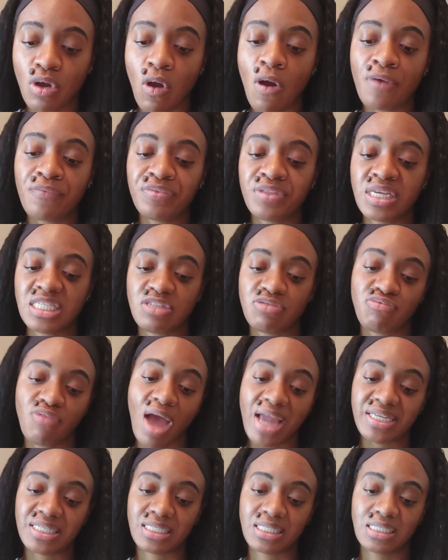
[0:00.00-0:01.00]
of this
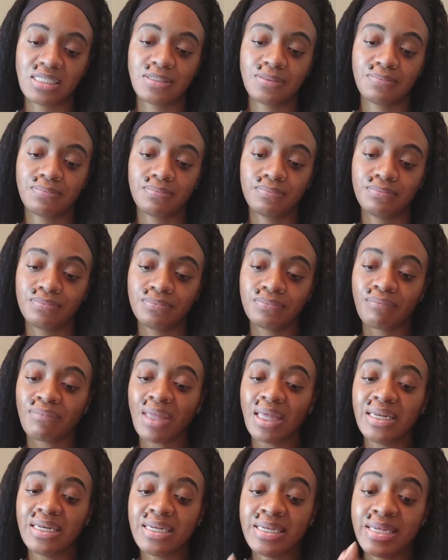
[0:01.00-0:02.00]
vaccine.
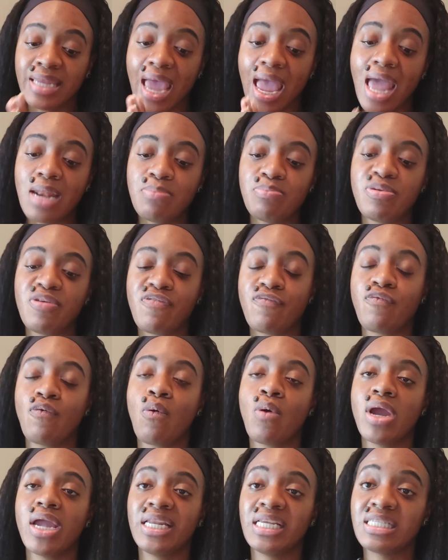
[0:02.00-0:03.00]
Then,
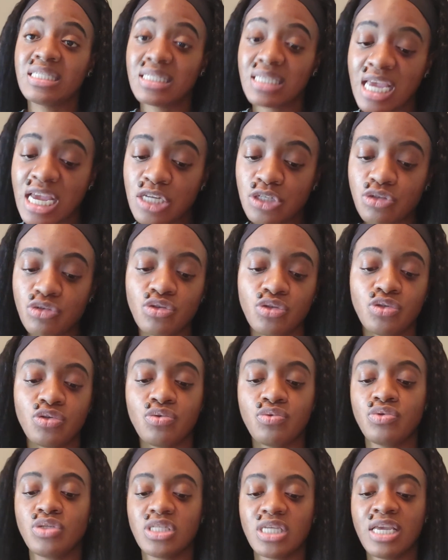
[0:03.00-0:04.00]
before it is
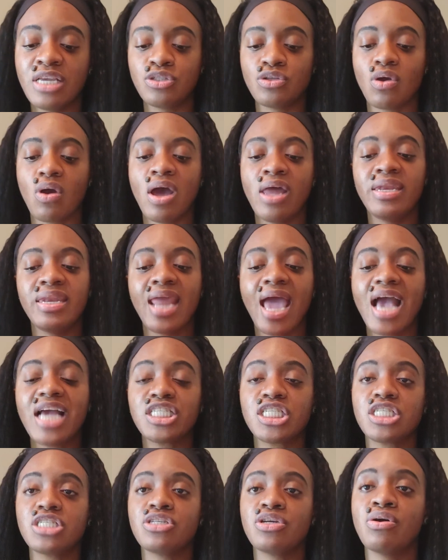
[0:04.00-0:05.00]
introduced into a
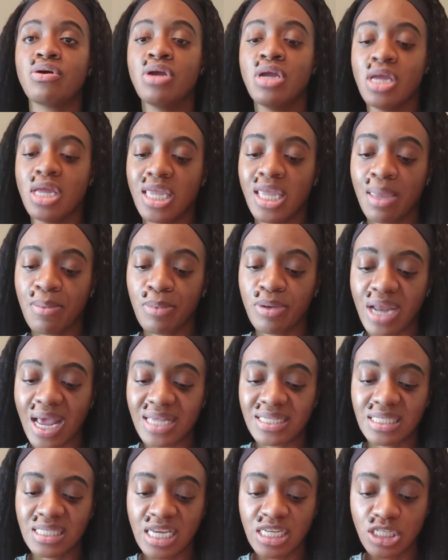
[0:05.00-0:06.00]
national
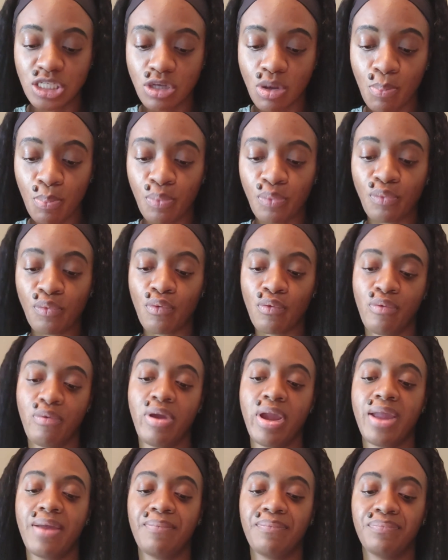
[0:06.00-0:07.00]
immunization
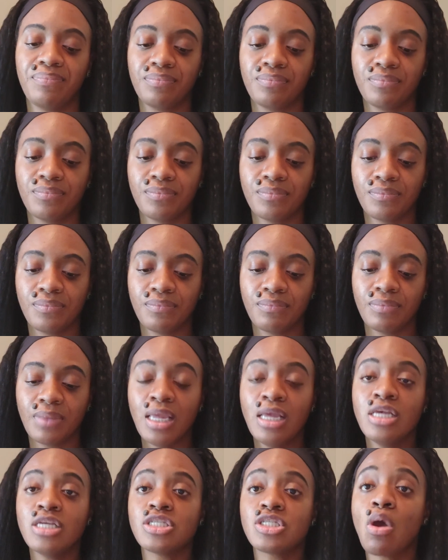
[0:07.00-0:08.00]
program.
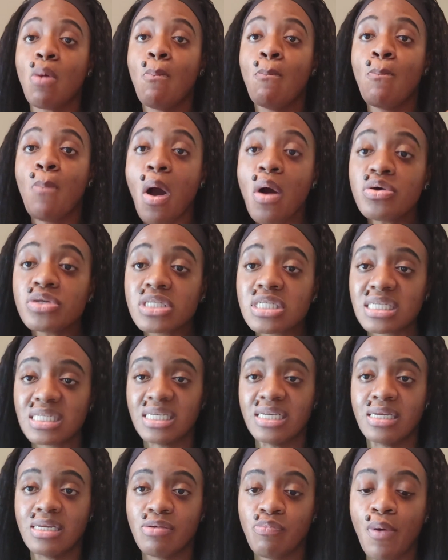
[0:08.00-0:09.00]
So
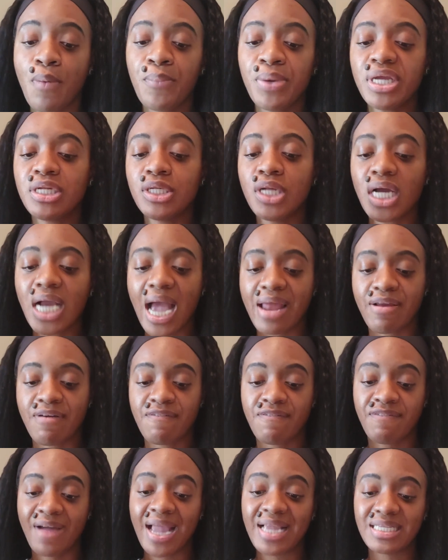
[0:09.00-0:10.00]
mostly when we look at a
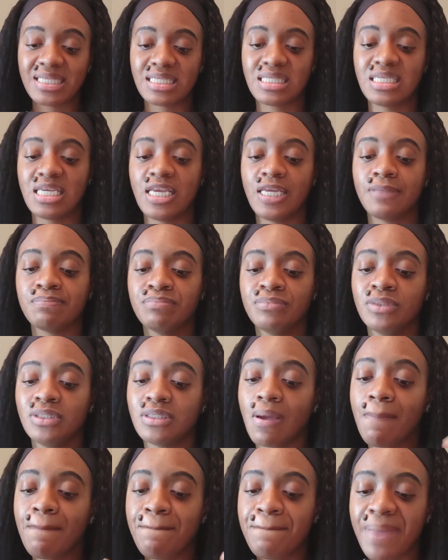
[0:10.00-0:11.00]
vaccine,
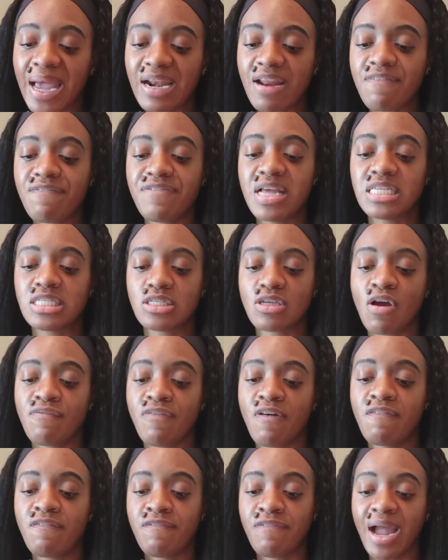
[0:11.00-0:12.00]
the benefits
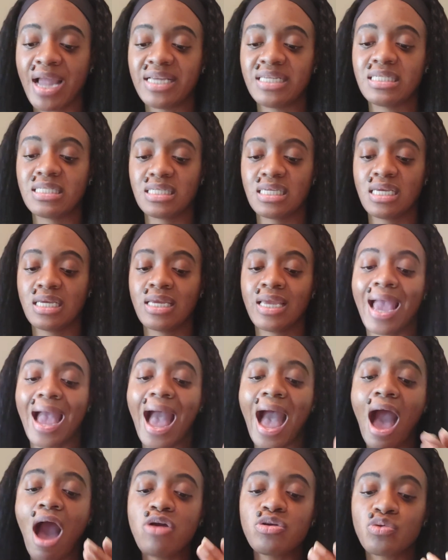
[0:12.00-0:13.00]
of a vaccine
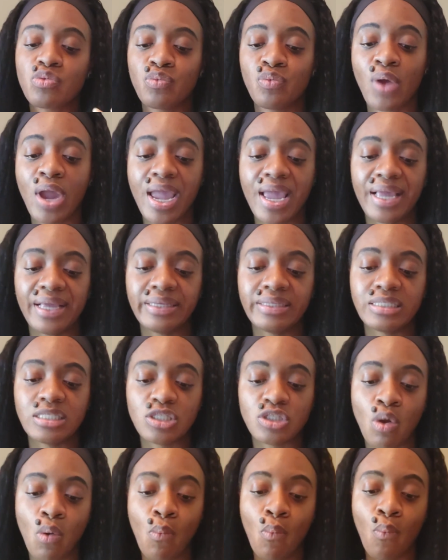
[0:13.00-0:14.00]
outweighs
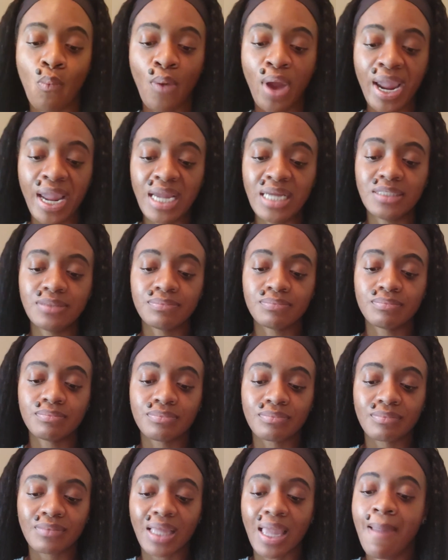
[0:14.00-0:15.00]
the weight
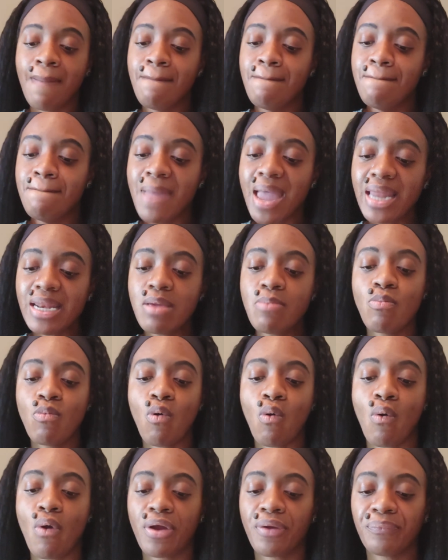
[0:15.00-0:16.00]
and many
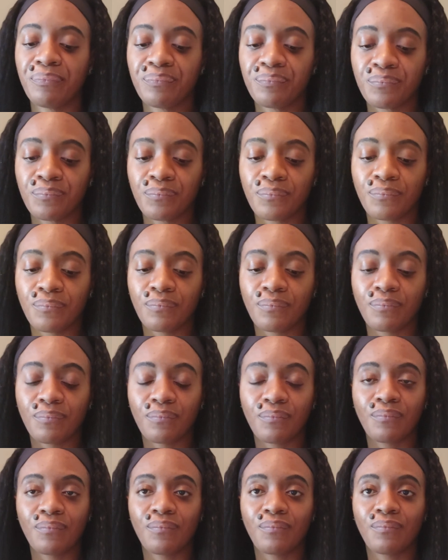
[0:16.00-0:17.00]
more.
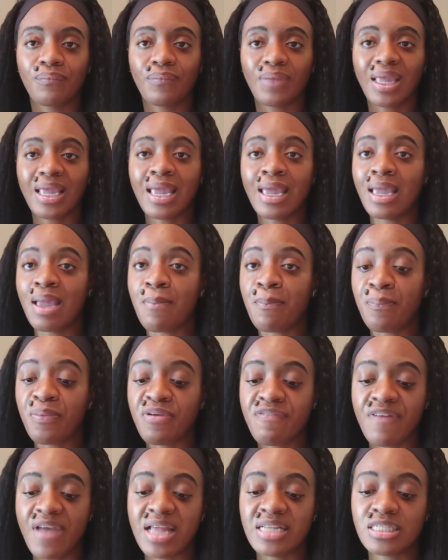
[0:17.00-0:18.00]
It
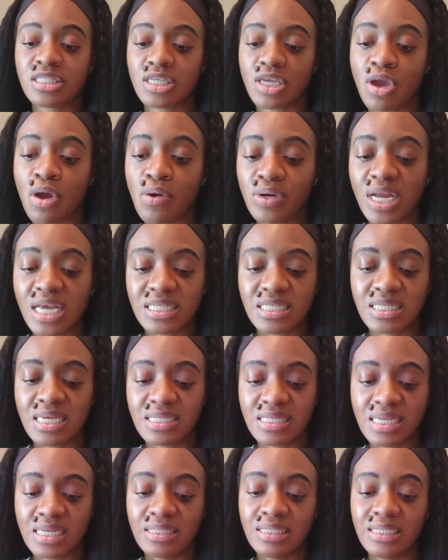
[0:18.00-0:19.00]
prevents
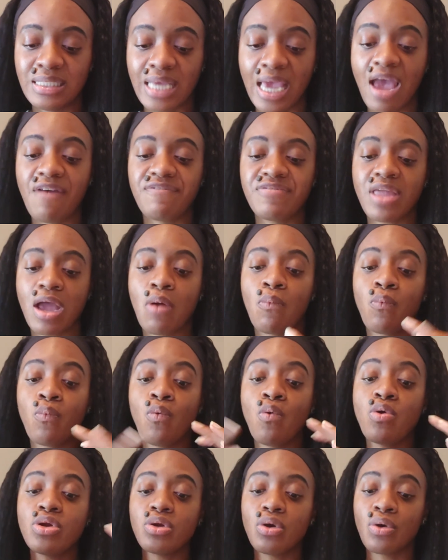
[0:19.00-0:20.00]
illnesses and death that
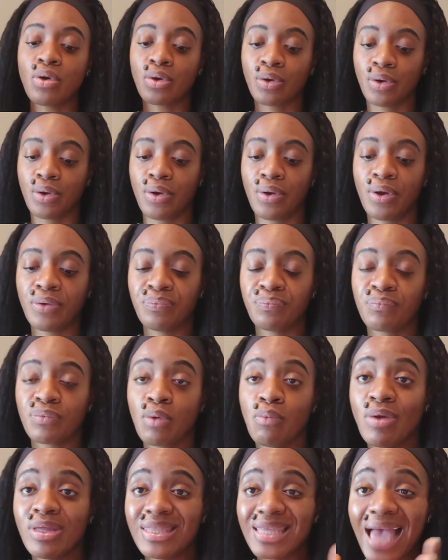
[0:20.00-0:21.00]
would occur
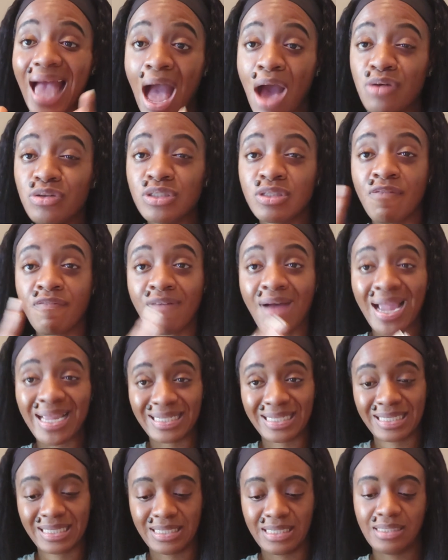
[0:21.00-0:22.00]
without the
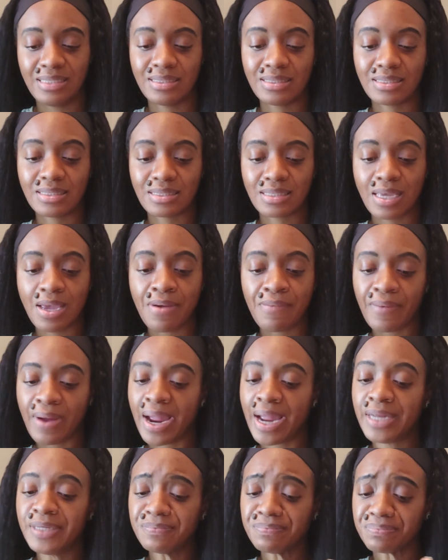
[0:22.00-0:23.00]
vaccines. All
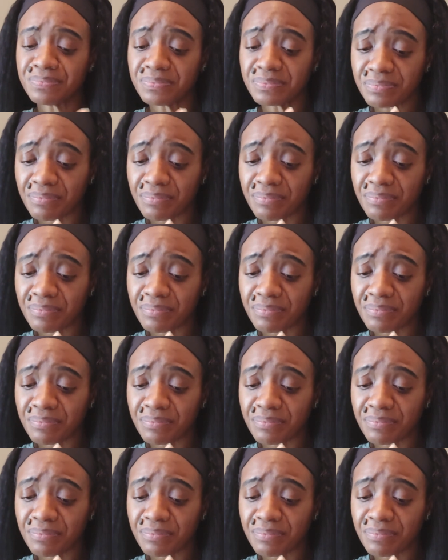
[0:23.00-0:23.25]
right.